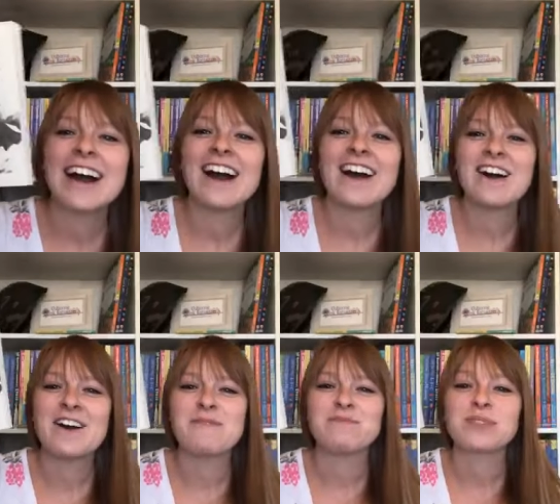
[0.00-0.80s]

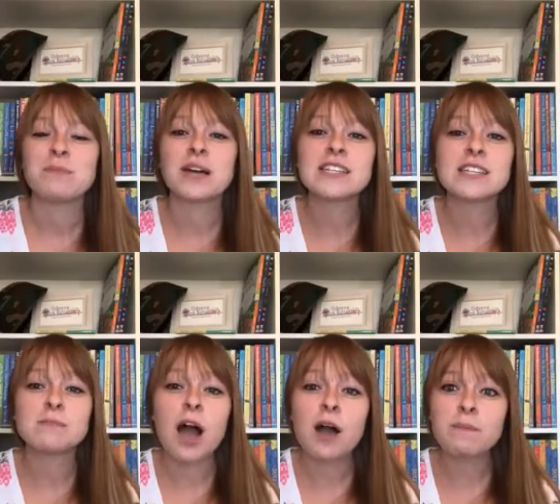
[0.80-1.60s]
Um, because his
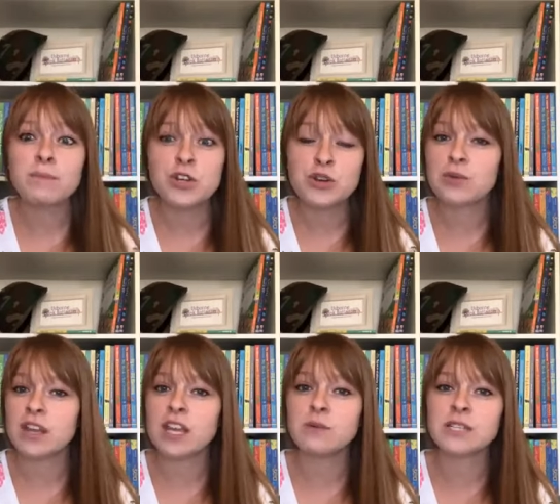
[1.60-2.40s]
mom knew that
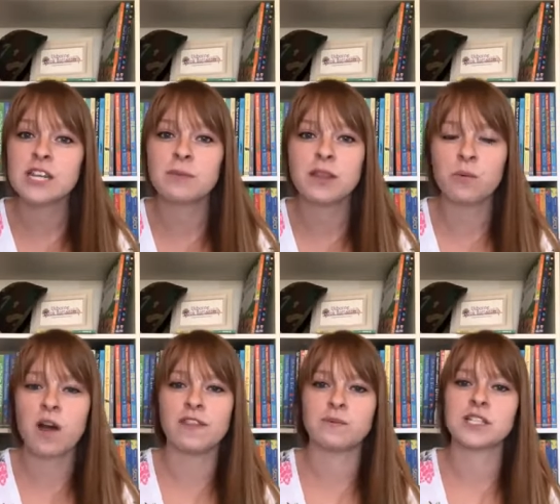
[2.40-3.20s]
he was going to be the
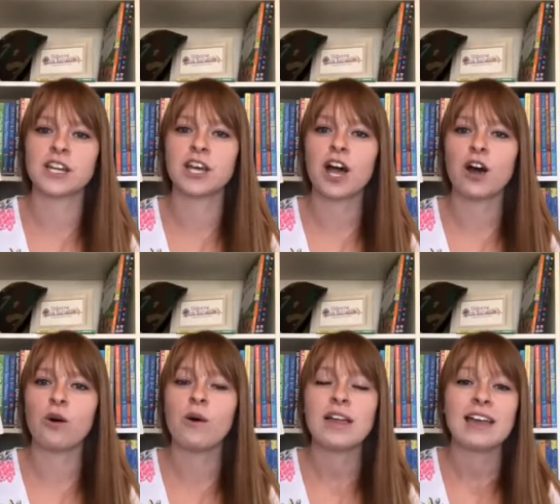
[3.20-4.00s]
one that was going to
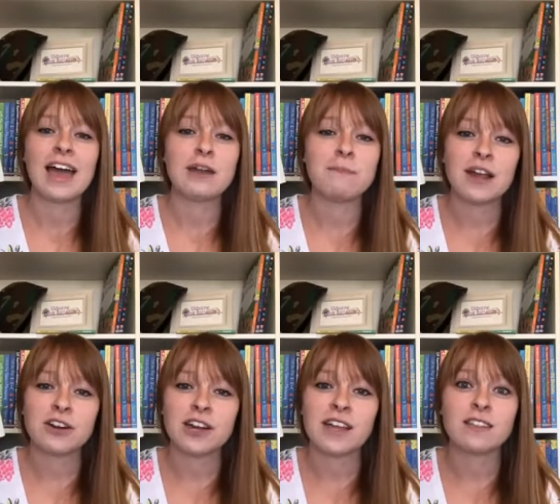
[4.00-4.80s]
go and
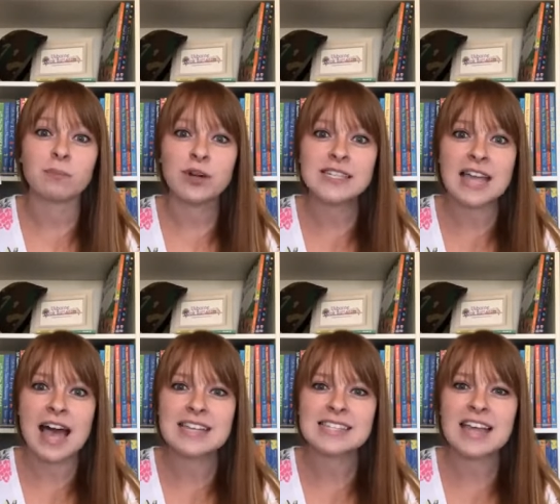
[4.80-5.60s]
marry the
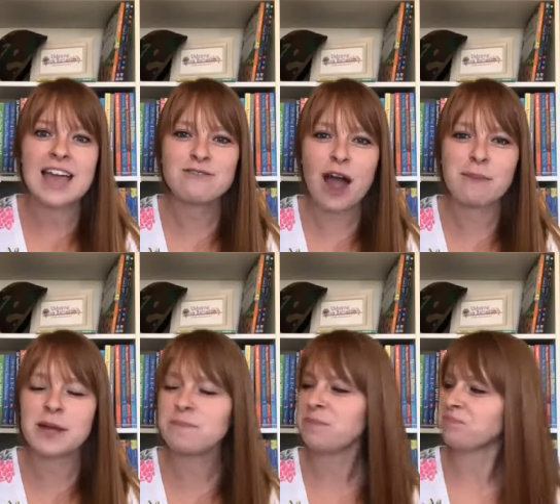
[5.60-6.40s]
princess. Hey,
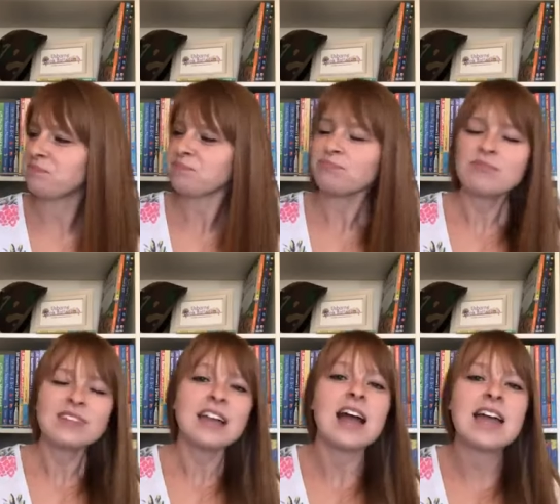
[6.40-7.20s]
Robin.
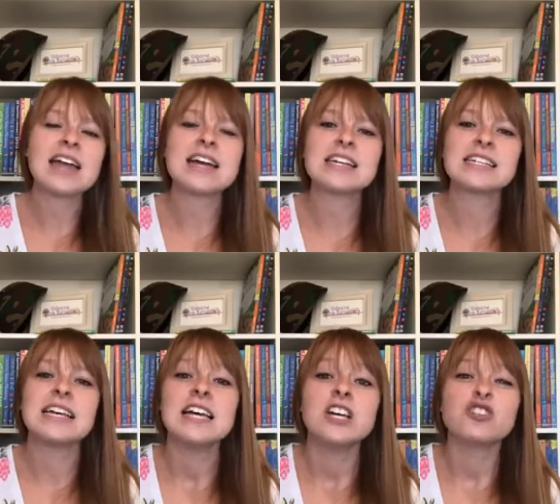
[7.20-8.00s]
And
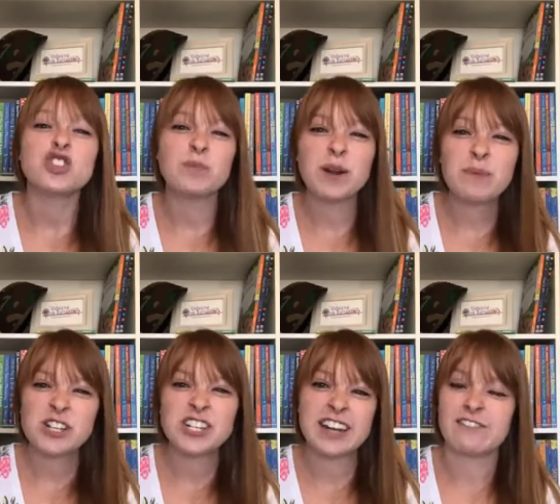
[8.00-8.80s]
so she pretty
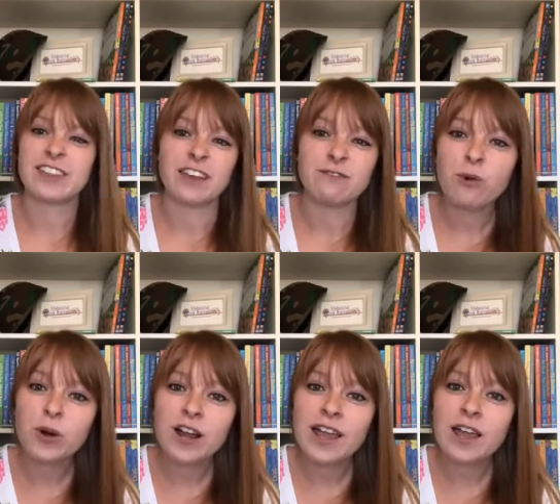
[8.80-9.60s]
much did everything
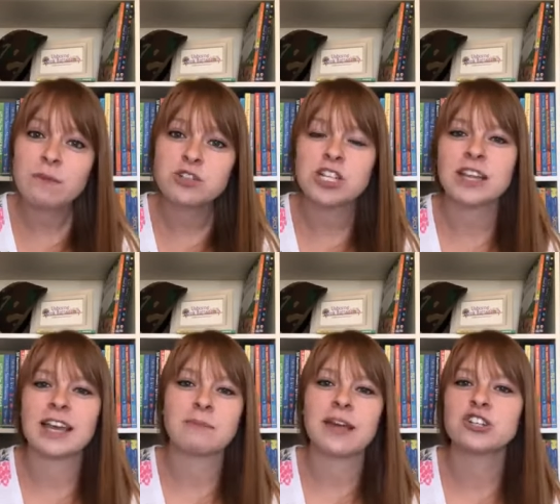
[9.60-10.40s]
for him. She
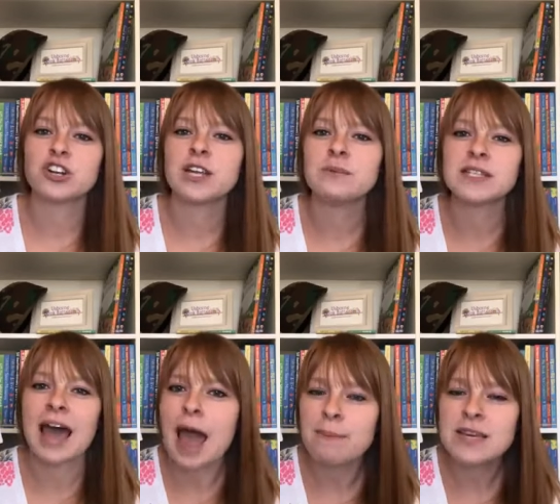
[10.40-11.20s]
like made sure he was the
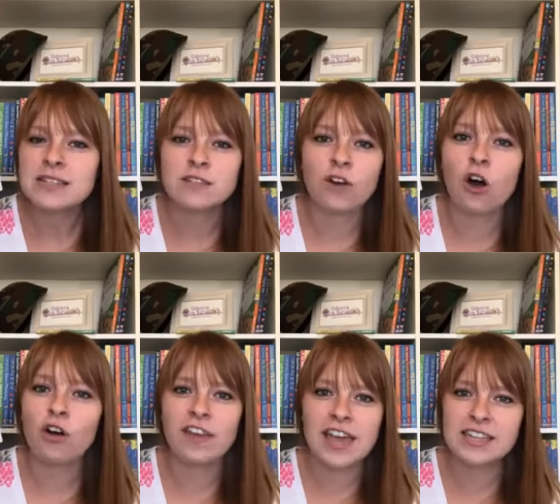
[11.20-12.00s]
happiest of all
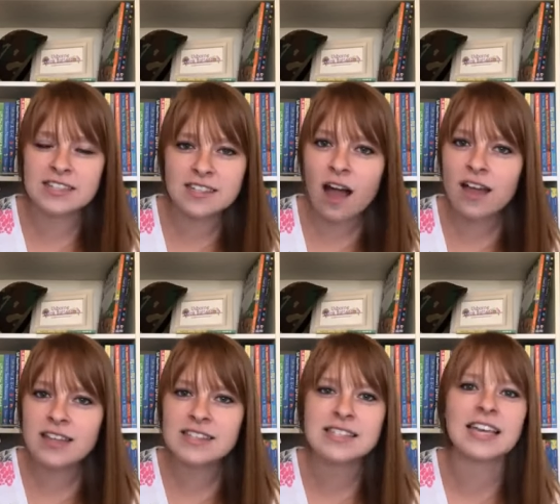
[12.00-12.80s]
the eight
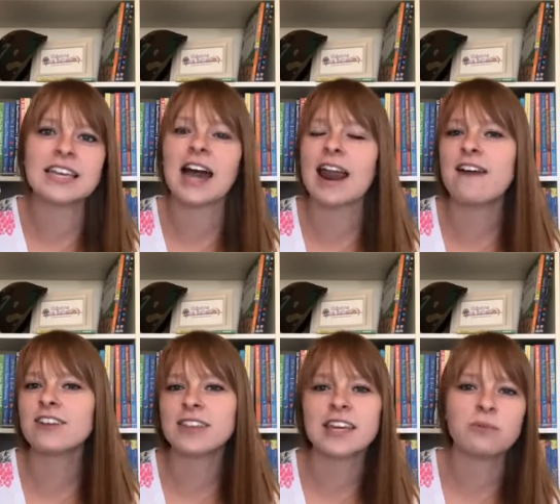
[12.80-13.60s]
sons. Like he got
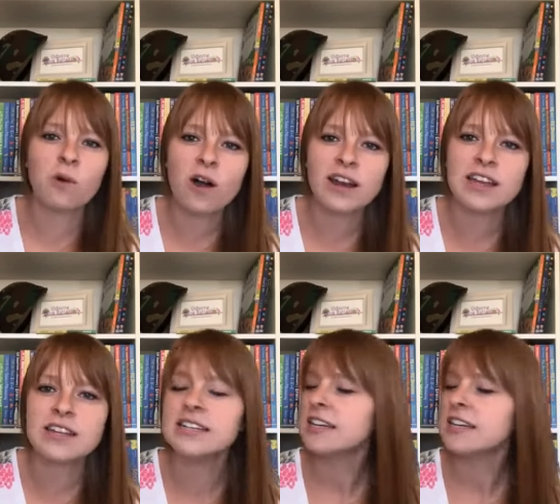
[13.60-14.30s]
everything he wanted.